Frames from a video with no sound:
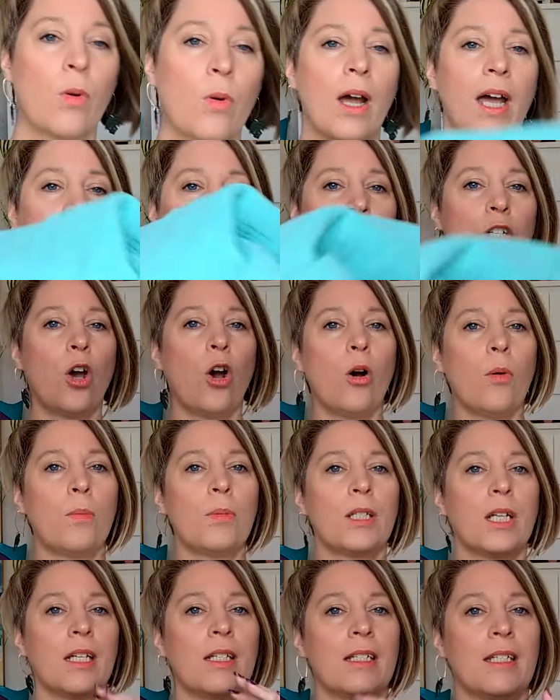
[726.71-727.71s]
wear
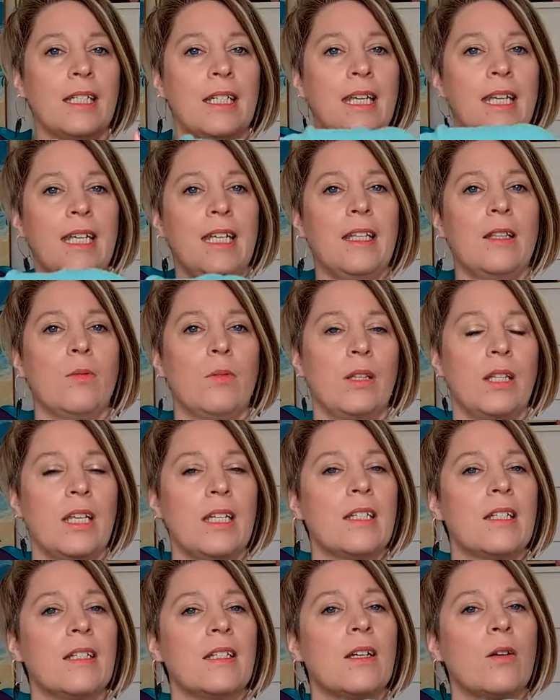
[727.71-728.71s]
tops underneath with
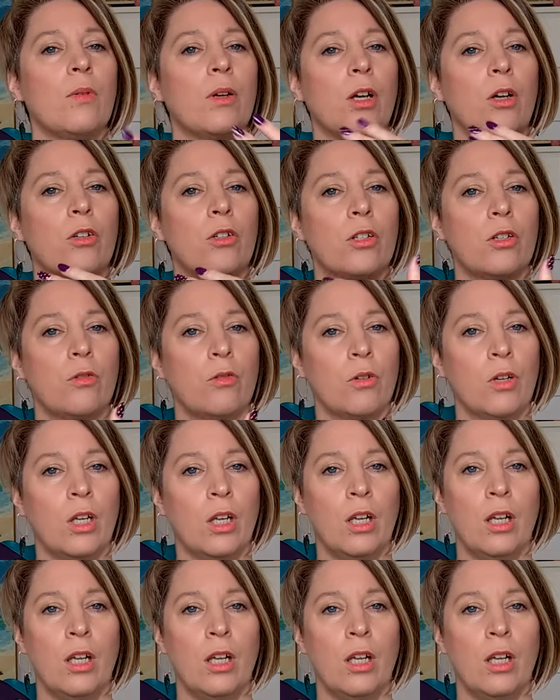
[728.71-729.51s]
this until we got to